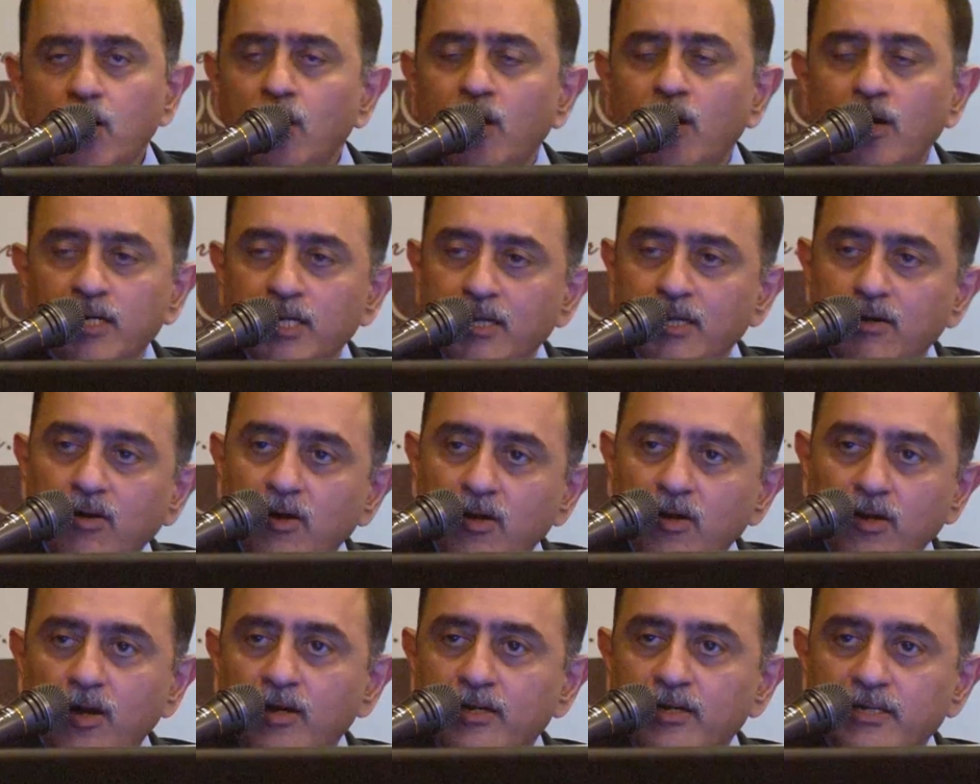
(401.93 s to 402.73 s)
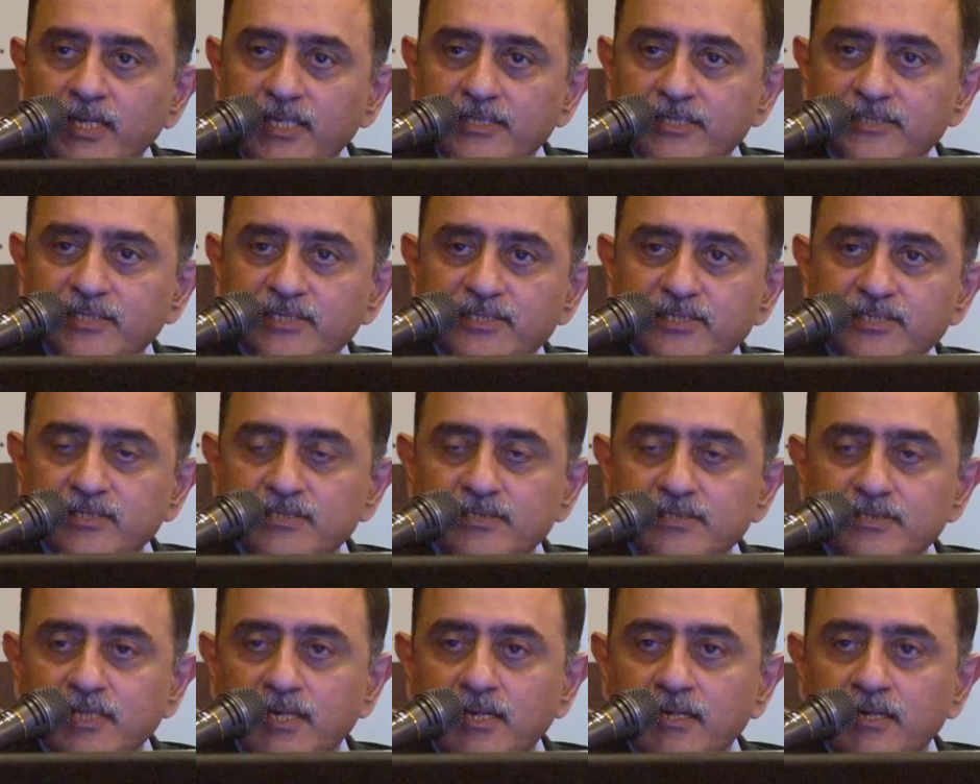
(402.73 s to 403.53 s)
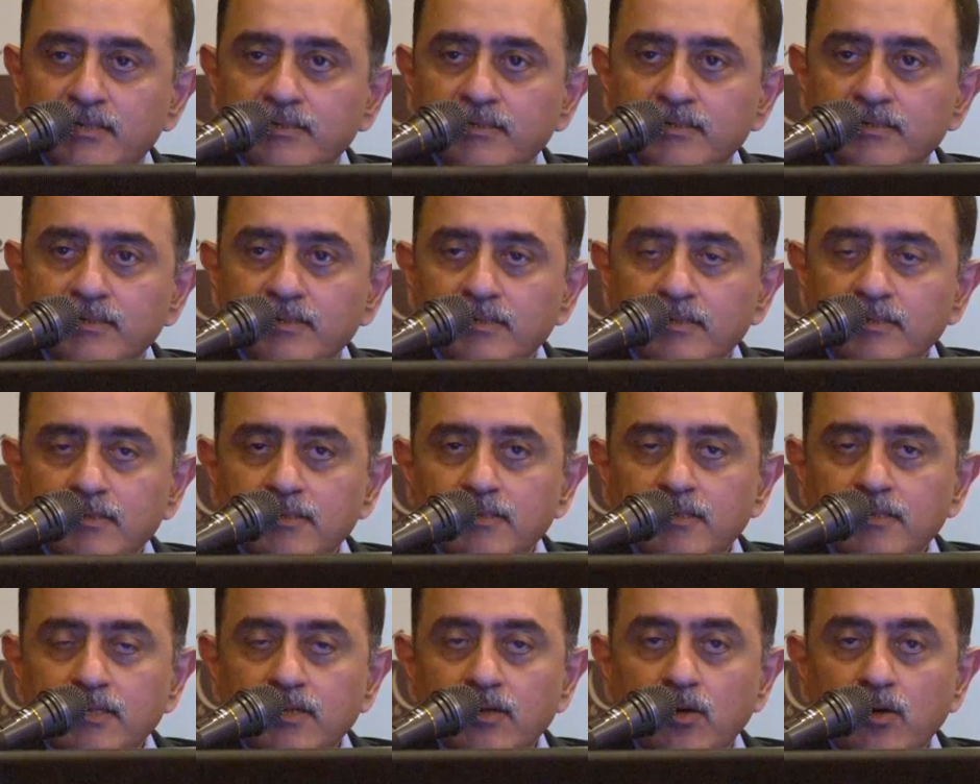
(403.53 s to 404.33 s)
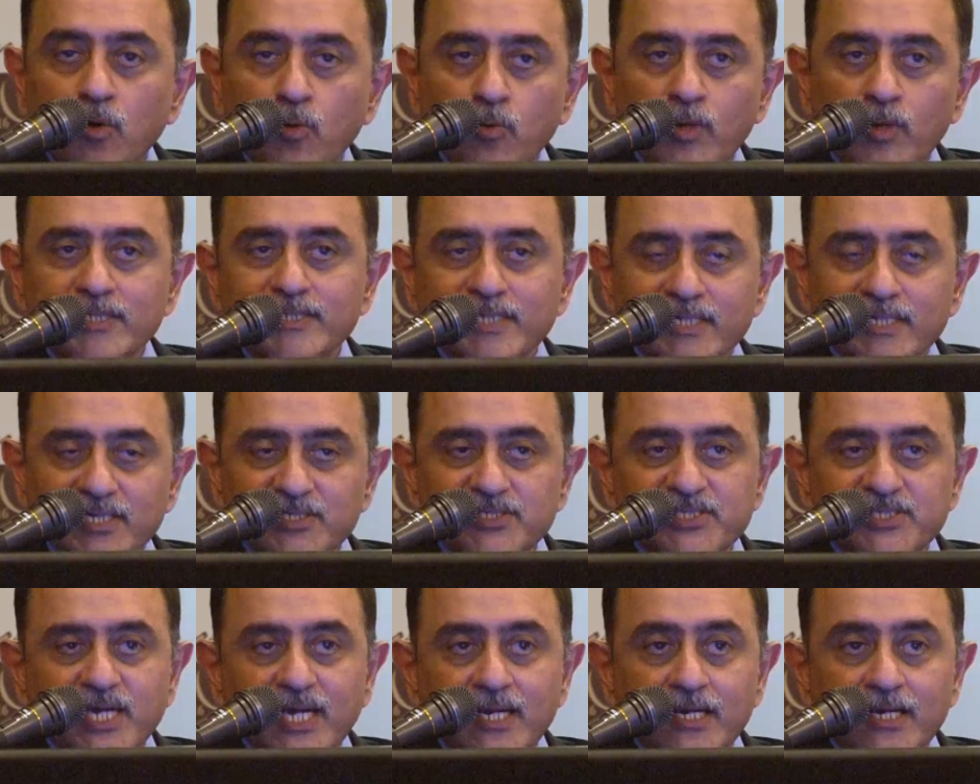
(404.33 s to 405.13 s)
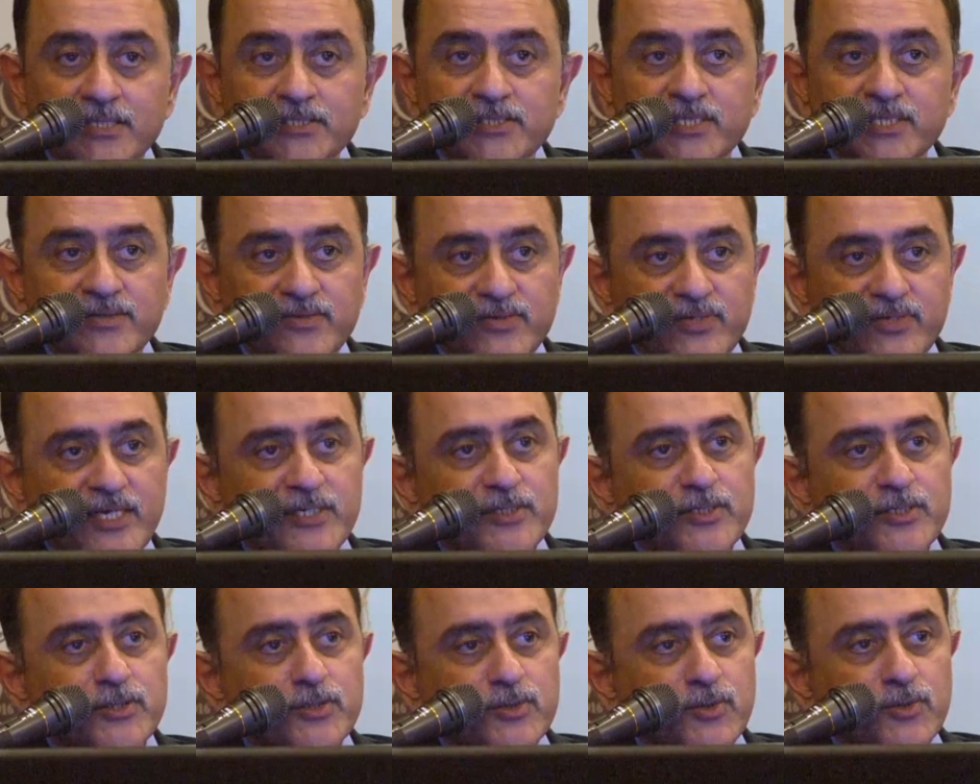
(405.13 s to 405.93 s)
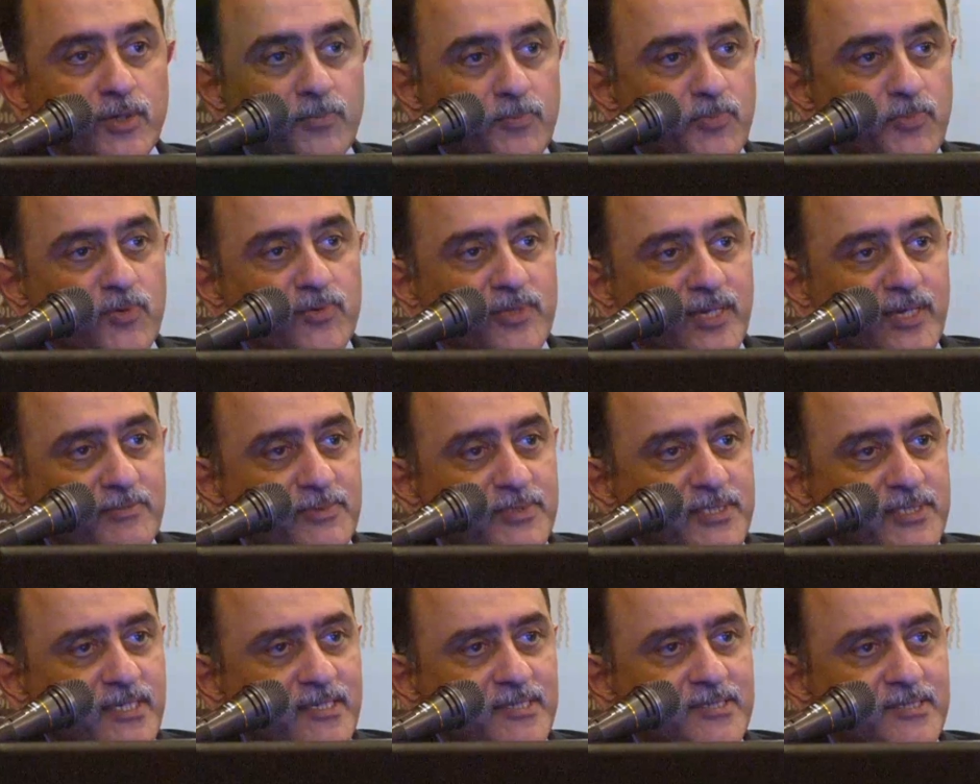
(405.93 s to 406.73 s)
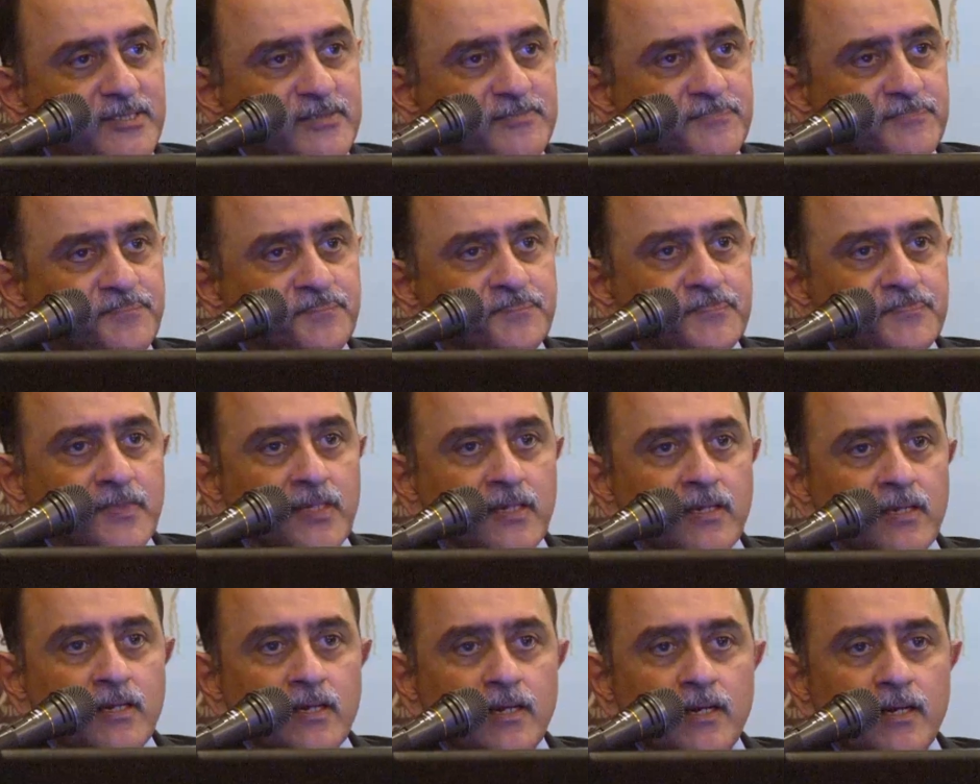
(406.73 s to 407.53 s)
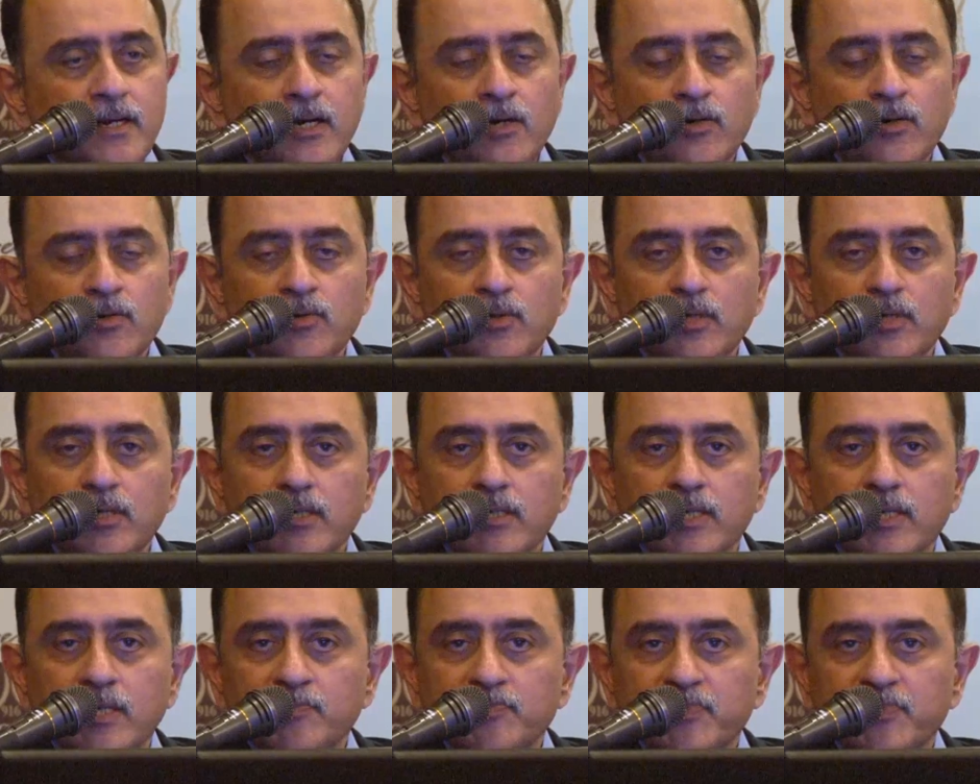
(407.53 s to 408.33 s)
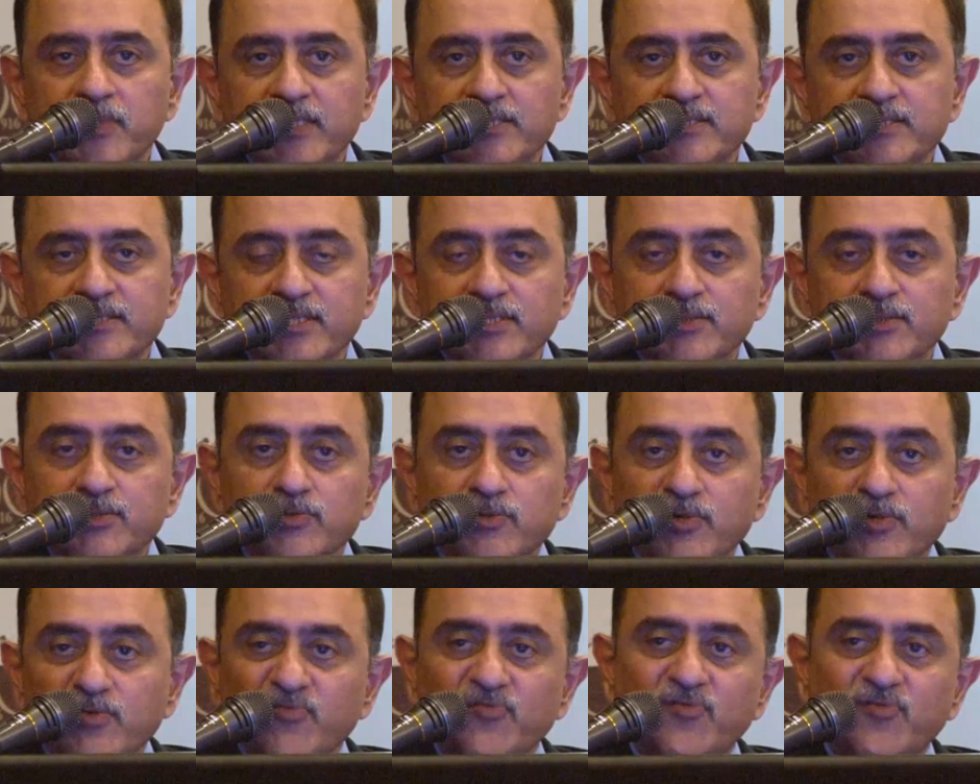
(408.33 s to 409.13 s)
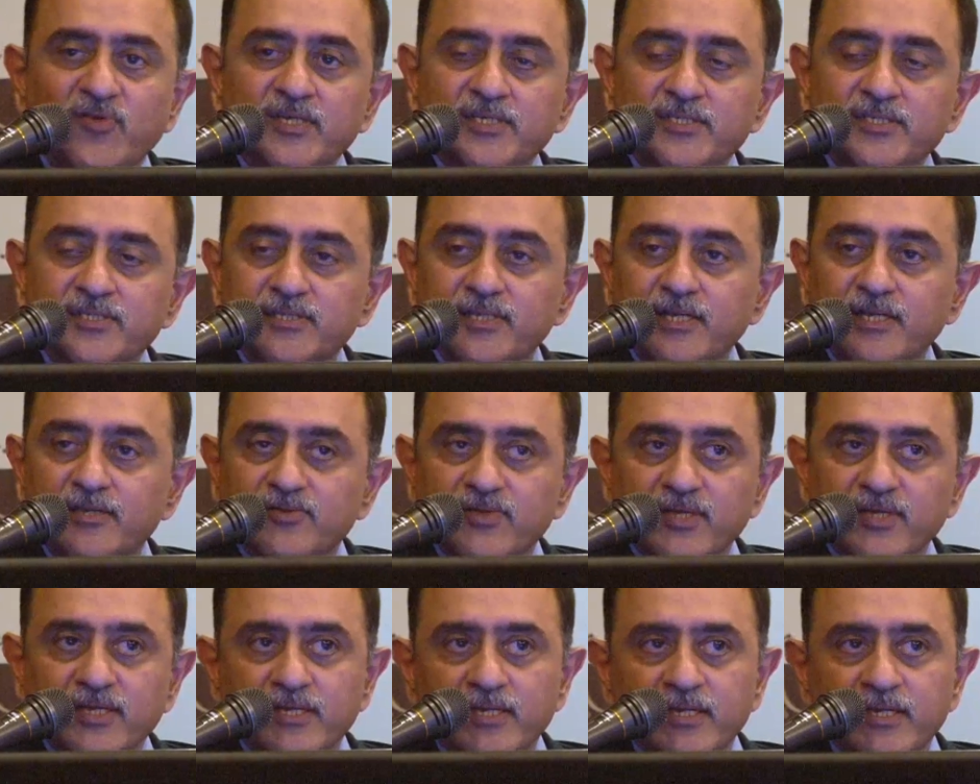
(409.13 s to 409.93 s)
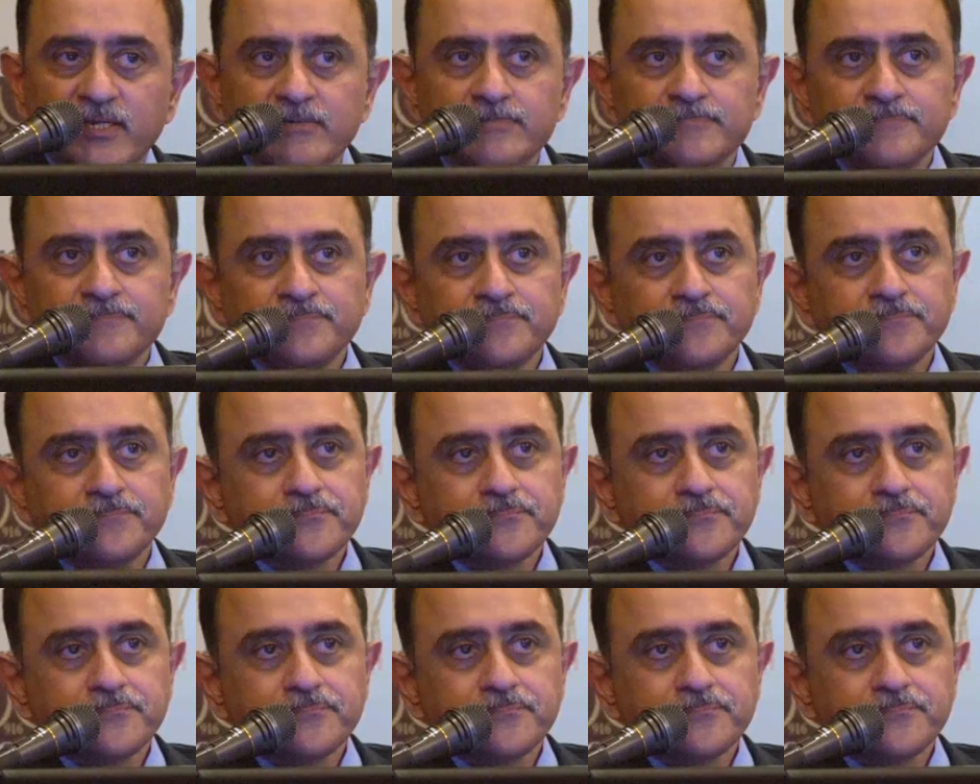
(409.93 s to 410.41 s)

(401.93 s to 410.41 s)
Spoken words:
All organizations are always under challenge and threat to improve themselves, how companies need to refresh their thinking.